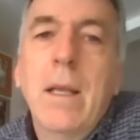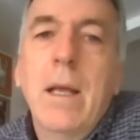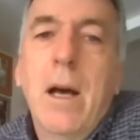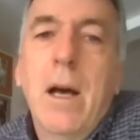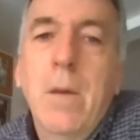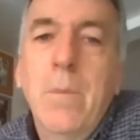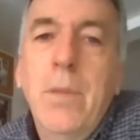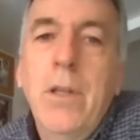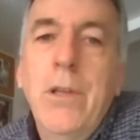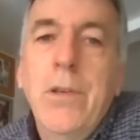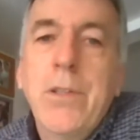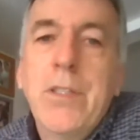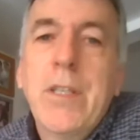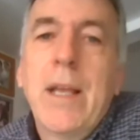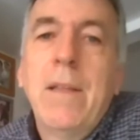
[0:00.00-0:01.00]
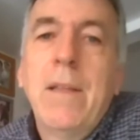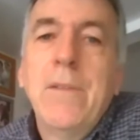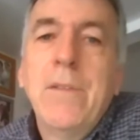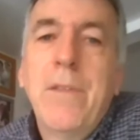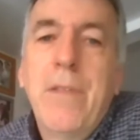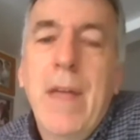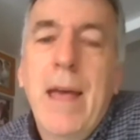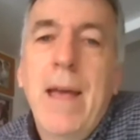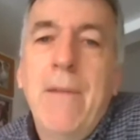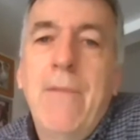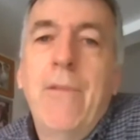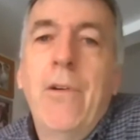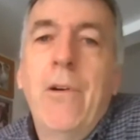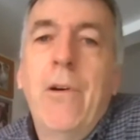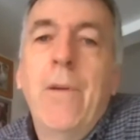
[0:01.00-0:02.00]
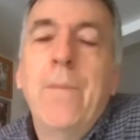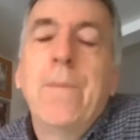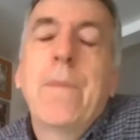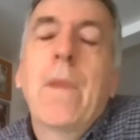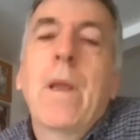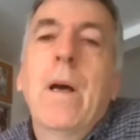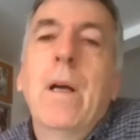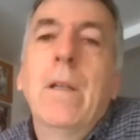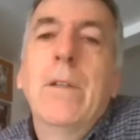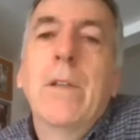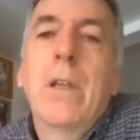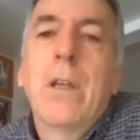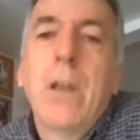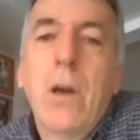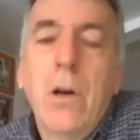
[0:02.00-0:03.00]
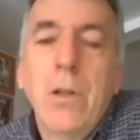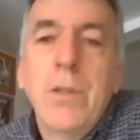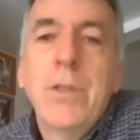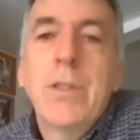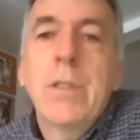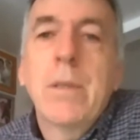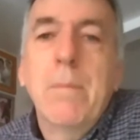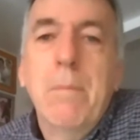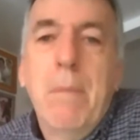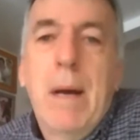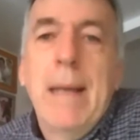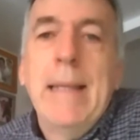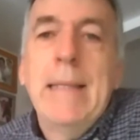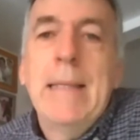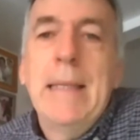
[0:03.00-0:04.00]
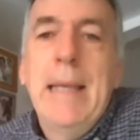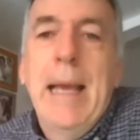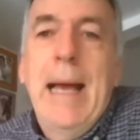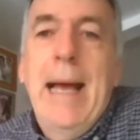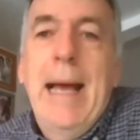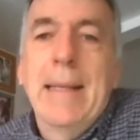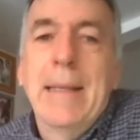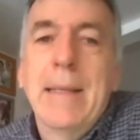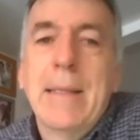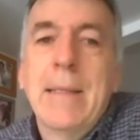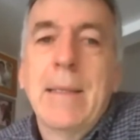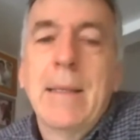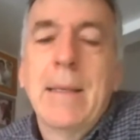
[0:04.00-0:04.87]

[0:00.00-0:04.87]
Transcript: Humble yourselves, therefore, under God's mighty hand,